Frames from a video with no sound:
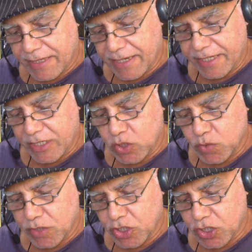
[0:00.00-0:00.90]
a link to
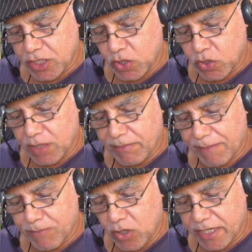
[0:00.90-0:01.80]
which, including my
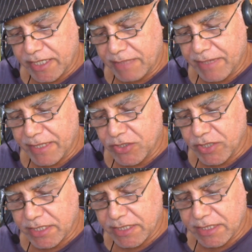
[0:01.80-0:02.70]
blog and email
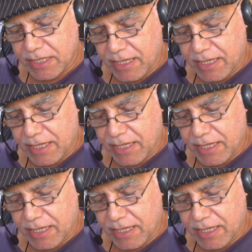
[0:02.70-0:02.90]
address,